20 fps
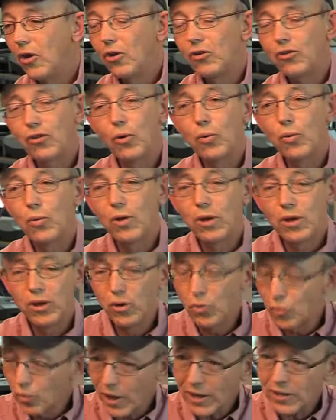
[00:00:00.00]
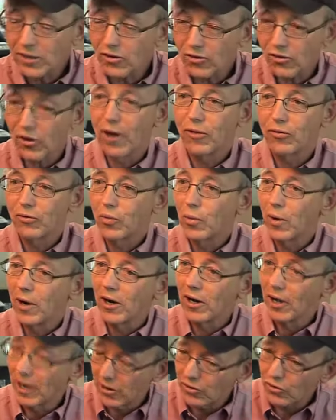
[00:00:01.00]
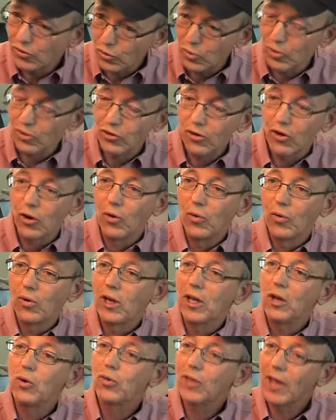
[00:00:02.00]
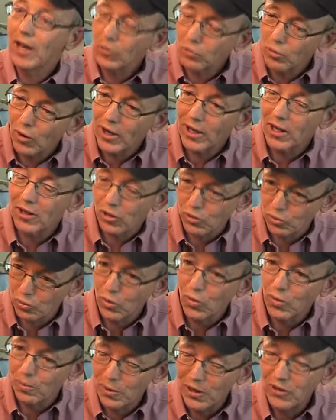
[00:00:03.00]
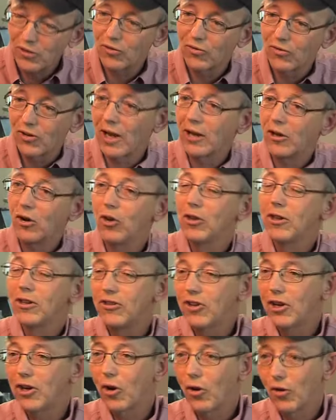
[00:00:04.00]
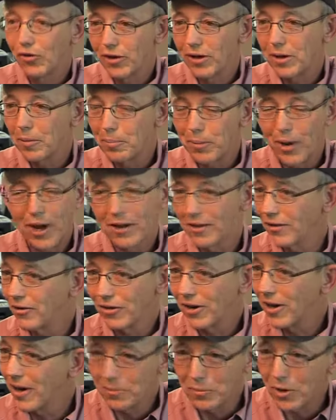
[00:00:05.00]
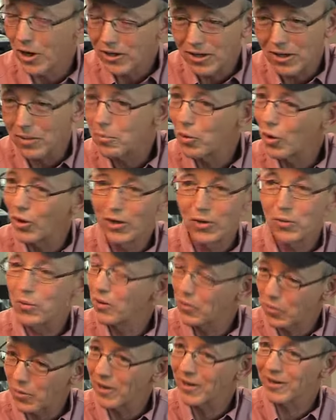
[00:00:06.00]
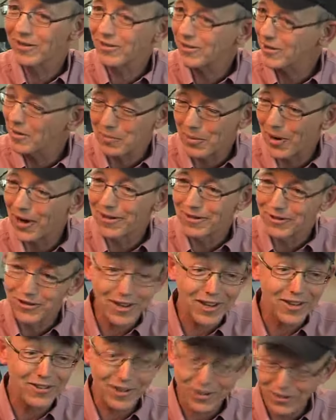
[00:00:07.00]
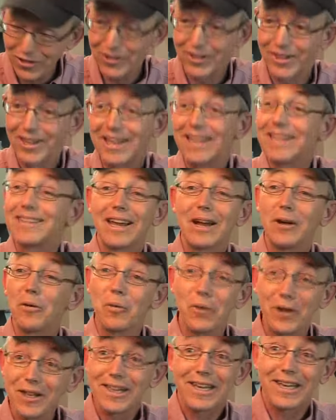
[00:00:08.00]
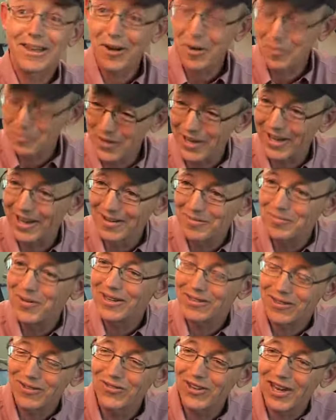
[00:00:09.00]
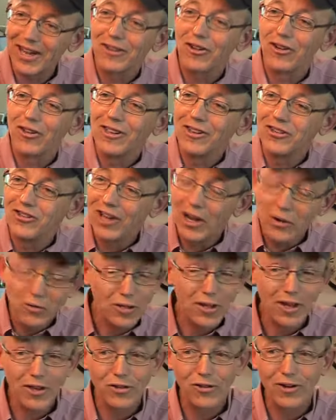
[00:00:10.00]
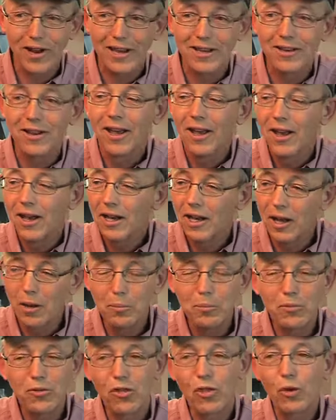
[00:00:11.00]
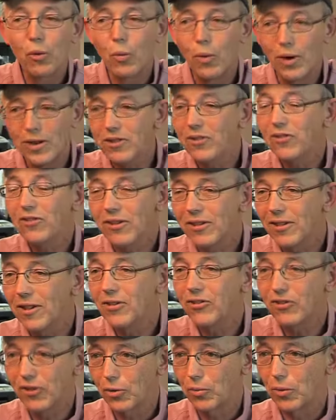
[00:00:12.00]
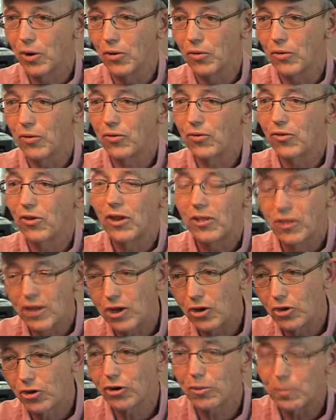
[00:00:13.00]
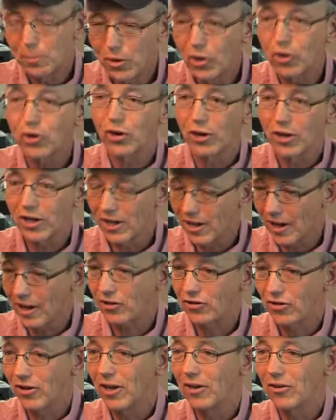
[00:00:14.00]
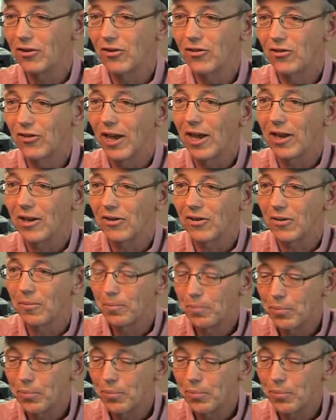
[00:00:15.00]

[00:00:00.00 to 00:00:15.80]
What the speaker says: So you write the software as source code. You then run it through a piece of technology called a compiler. And I'm not going to bore you with what a compiler does other than it's a really complicated piece of technology. Out the other end comes the ones and the zeros that your computer can actually understand.